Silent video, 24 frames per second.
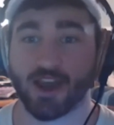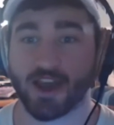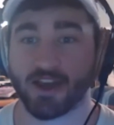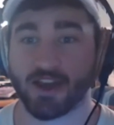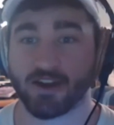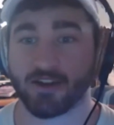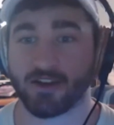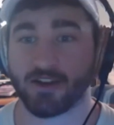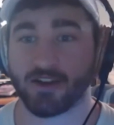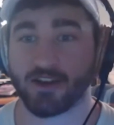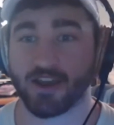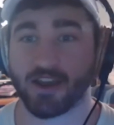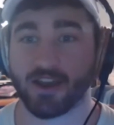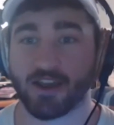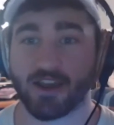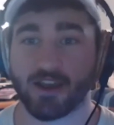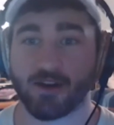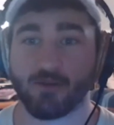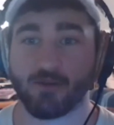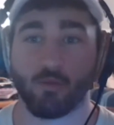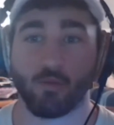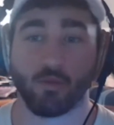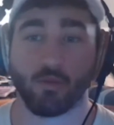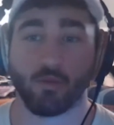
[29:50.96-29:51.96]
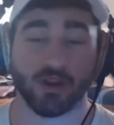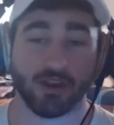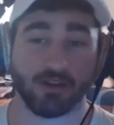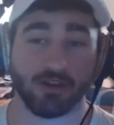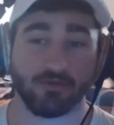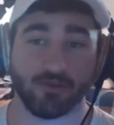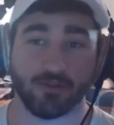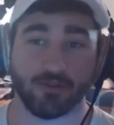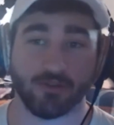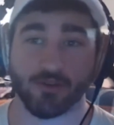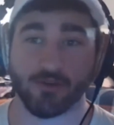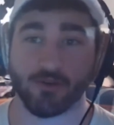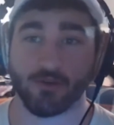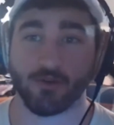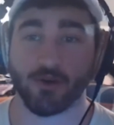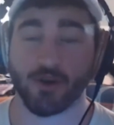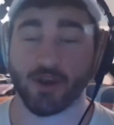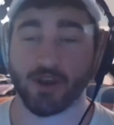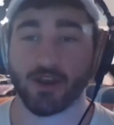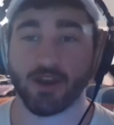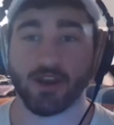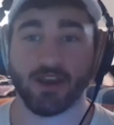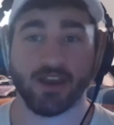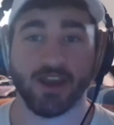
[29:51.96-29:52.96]
data and gives you
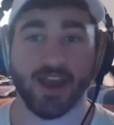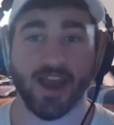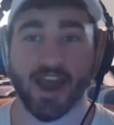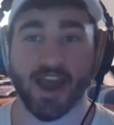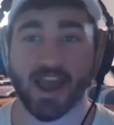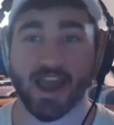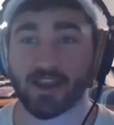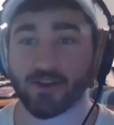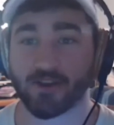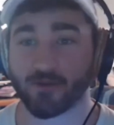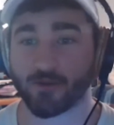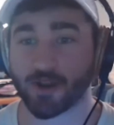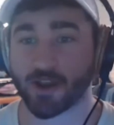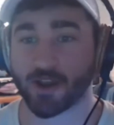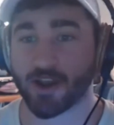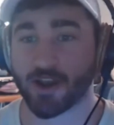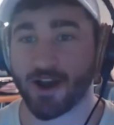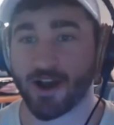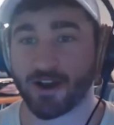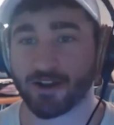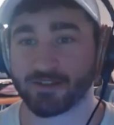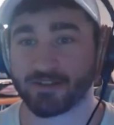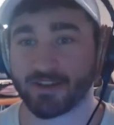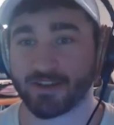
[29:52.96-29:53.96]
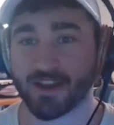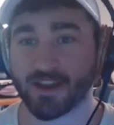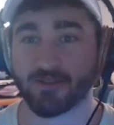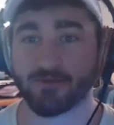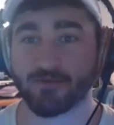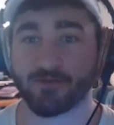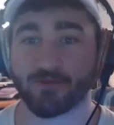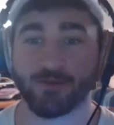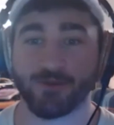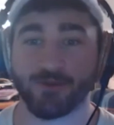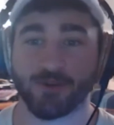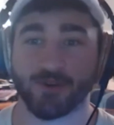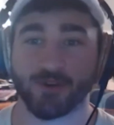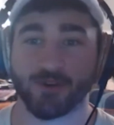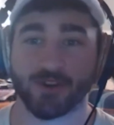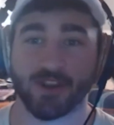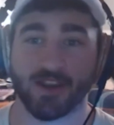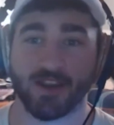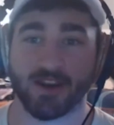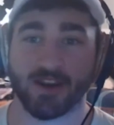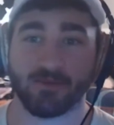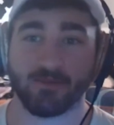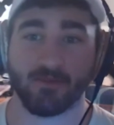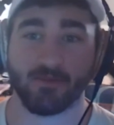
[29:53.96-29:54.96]
angry content for you to
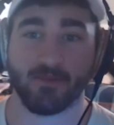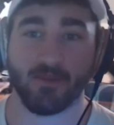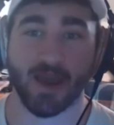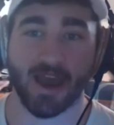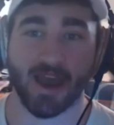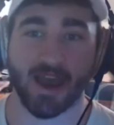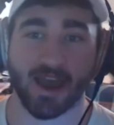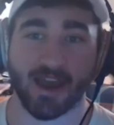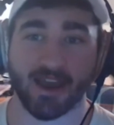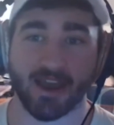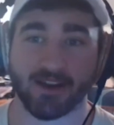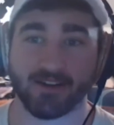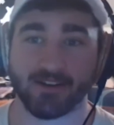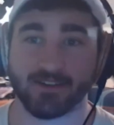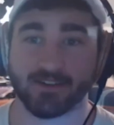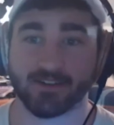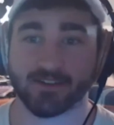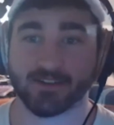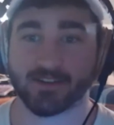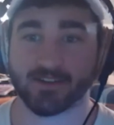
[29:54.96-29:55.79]
get mad